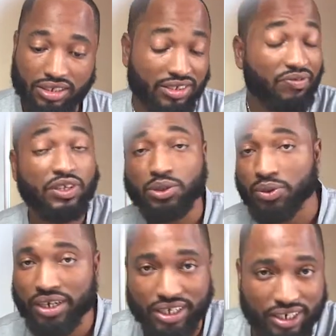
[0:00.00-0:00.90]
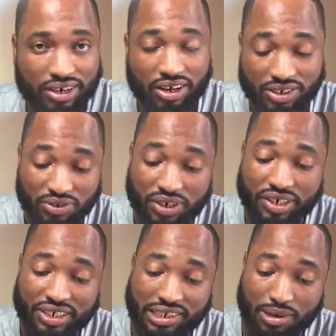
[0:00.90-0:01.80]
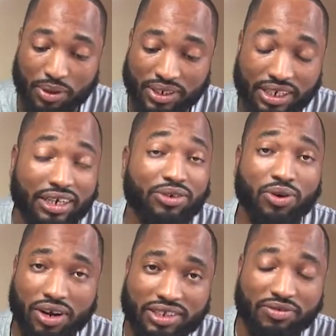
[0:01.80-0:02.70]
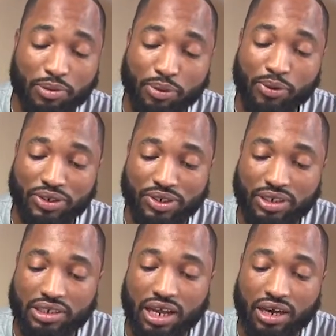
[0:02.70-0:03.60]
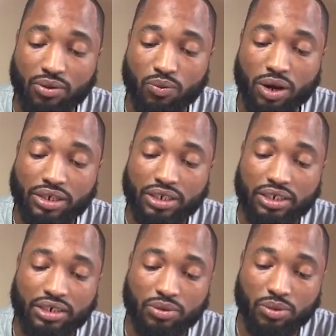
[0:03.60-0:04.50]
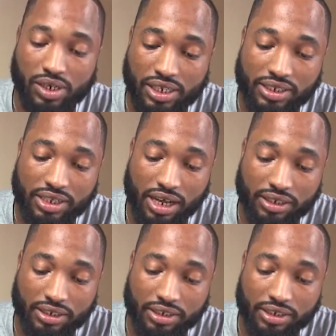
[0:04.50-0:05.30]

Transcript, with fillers: is the first word in your glossary in the syllabus, and I know a lot of people watching this like, what in the world is that?